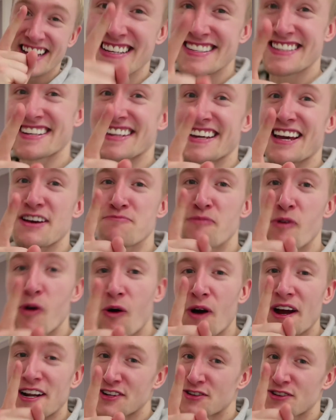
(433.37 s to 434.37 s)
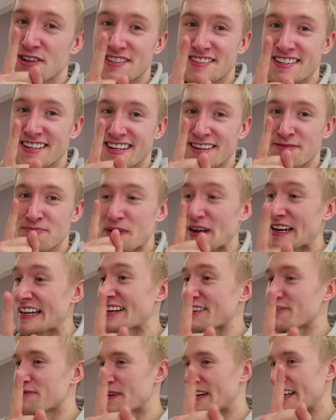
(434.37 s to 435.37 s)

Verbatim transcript: It's gonna get more interesting, believe